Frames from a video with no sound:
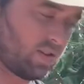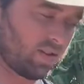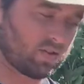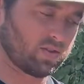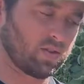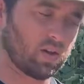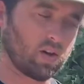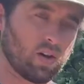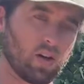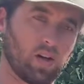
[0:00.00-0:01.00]
this
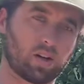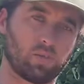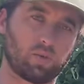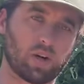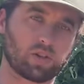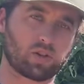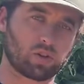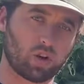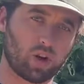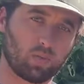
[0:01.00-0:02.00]
compressed
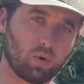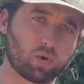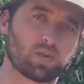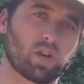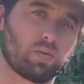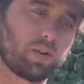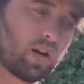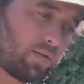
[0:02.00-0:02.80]
straw mulch that we got